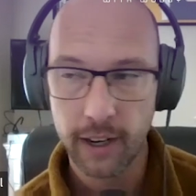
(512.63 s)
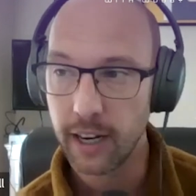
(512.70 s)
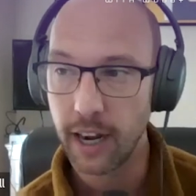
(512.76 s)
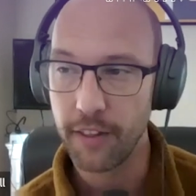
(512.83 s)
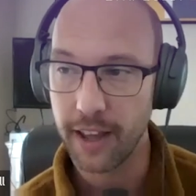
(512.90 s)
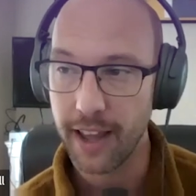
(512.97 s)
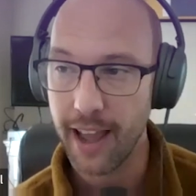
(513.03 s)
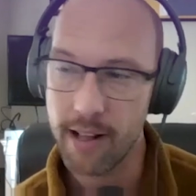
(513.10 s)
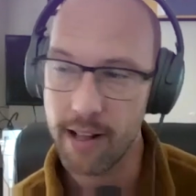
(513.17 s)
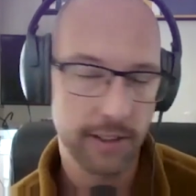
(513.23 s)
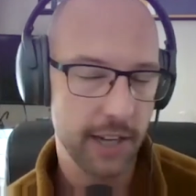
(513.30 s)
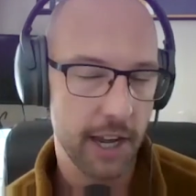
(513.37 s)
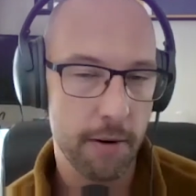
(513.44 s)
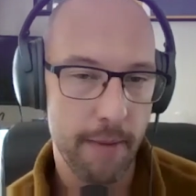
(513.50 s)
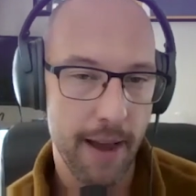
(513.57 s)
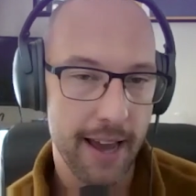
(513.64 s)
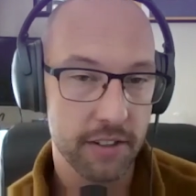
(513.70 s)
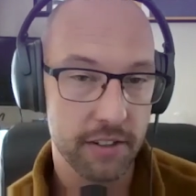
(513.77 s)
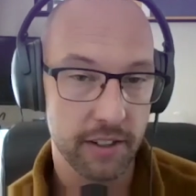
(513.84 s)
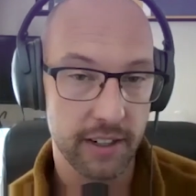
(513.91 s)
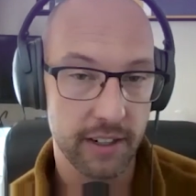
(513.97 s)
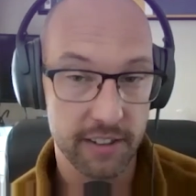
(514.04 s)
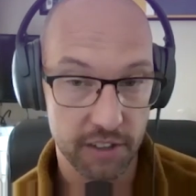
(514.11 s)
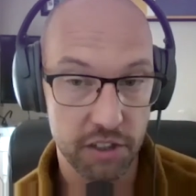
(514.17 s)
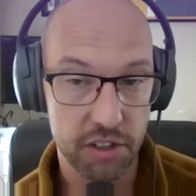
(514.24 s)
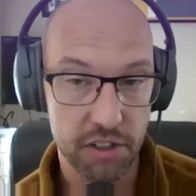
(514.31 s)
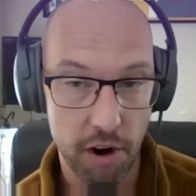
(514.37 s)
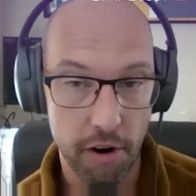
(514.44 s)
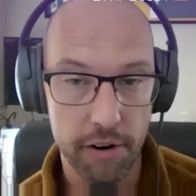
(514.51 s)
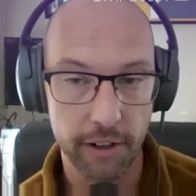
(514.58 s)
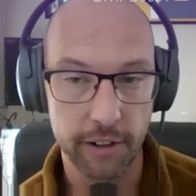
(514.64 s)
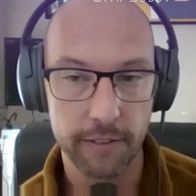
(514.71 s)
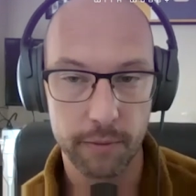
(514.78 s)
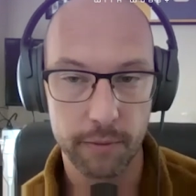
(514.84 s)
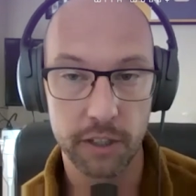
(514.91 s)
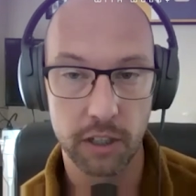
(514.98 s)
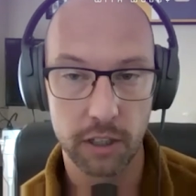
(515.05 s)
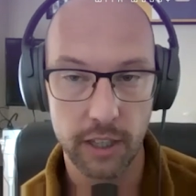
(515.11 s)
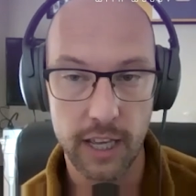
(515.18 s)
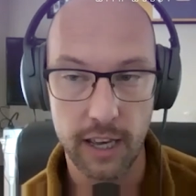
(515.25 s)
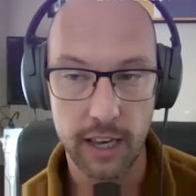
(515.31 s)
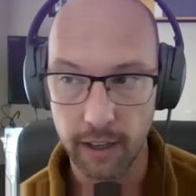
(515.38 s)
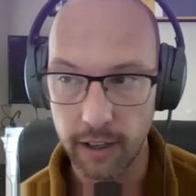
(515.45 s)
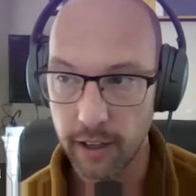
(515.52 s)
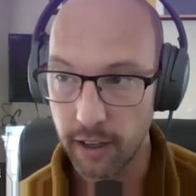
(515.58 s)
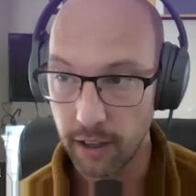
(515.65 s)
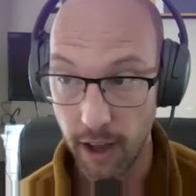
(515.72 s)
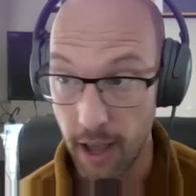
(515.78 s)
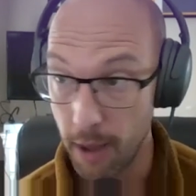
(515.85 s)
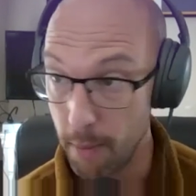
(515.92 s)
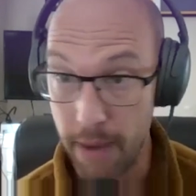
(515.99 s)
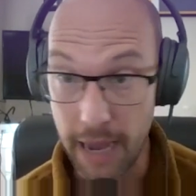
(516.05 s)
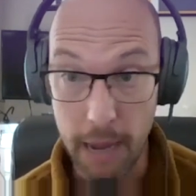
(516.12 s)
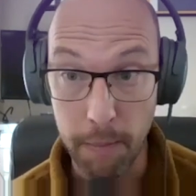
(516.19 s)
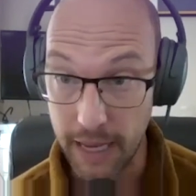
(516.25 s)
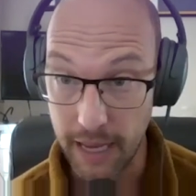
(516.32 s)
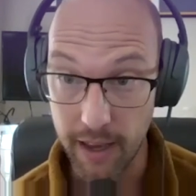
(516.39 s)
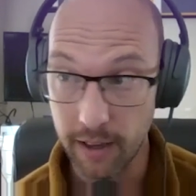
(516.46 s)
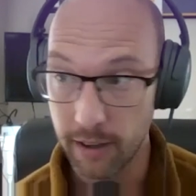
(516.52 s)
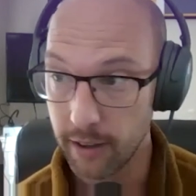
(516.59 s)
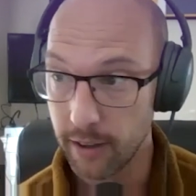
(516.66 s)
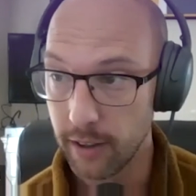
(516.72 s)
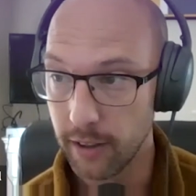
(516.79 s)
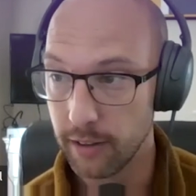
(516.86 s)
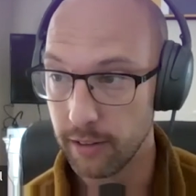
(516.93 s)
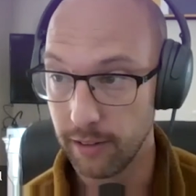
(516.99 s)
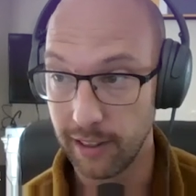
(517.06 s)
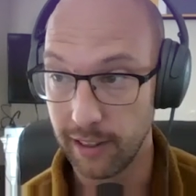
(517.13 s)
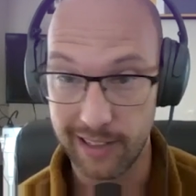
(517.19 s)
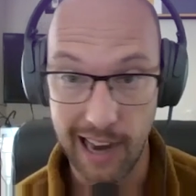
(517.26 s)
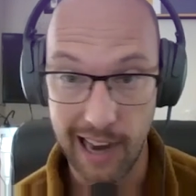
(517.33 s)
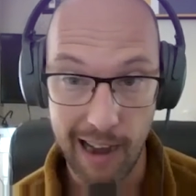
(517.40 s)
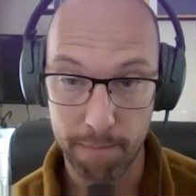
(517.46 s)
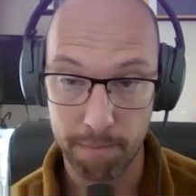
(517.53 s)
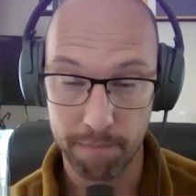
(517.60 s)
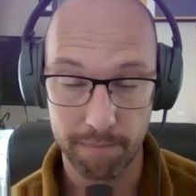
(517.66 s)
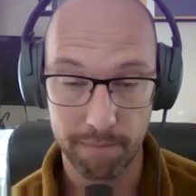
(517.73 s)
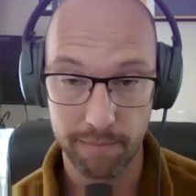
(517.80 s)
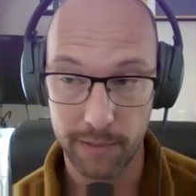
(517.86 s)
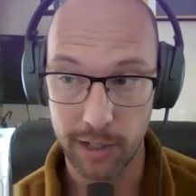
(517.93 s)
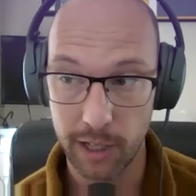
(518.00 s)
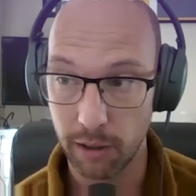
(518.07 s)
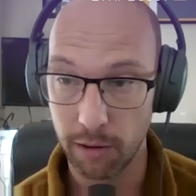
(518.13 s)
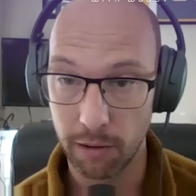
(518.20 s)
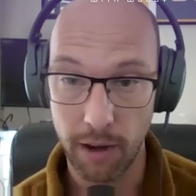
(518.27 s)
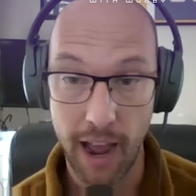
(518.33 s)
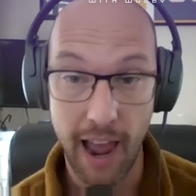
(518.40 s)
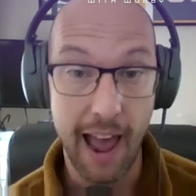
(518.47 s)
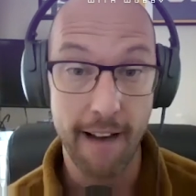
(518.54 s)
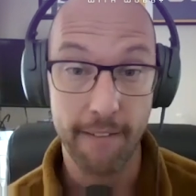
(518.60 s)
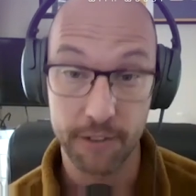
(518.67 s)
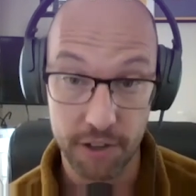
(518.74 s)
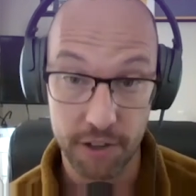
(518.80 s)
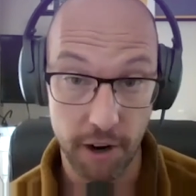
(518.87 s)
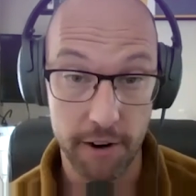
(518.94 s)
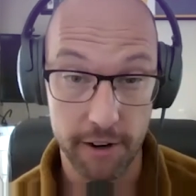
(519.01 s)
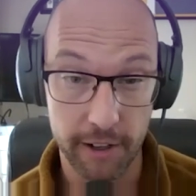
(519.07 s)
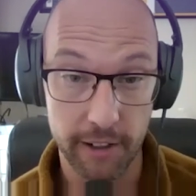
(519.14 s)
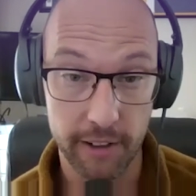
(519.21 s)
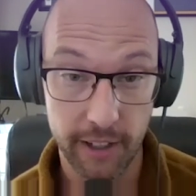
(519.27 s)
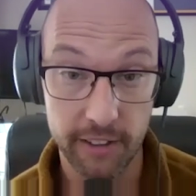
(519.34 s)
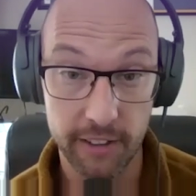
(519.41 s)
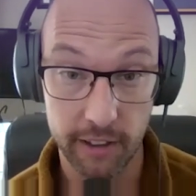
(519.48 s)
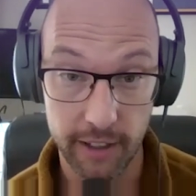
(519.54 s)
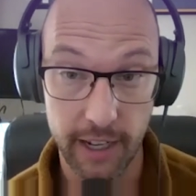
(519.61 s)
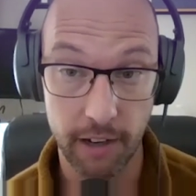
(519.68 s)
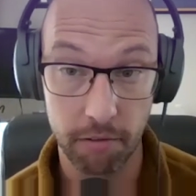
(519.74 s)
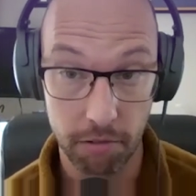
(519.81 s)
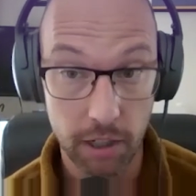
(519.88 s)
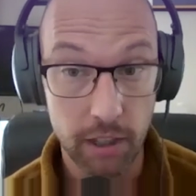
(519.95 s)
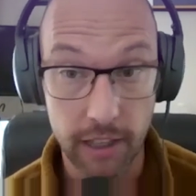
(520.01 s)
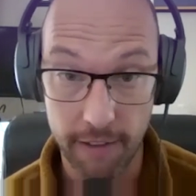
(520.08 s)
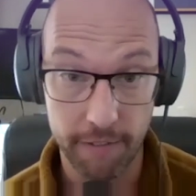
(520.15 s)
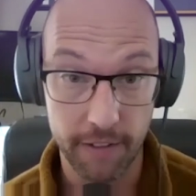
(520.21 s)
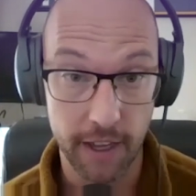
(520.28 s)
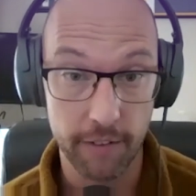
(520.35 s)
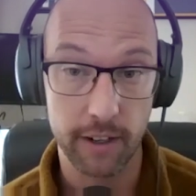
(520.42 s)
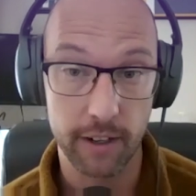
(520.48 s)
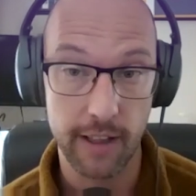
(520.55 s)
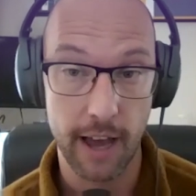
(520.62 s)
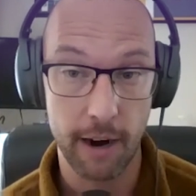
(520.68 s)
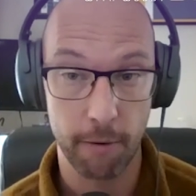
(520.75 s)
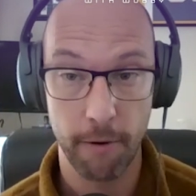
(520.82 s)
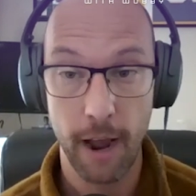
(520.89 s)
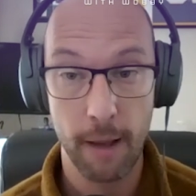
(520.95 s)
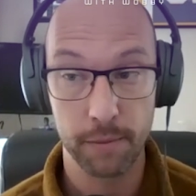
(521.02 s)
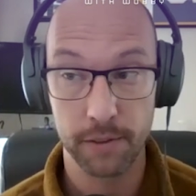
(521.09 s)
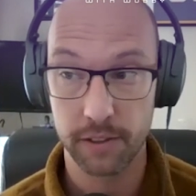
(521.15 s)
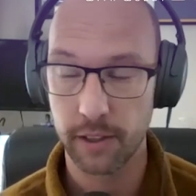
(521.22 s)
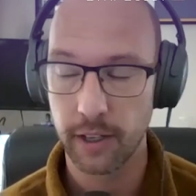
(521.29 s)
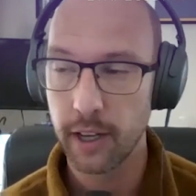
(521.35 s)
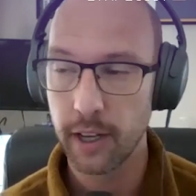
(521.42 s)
I think Alexander Mattison is a starter in the league, maybe a top, half starter in the league, really, if given a lot of reps.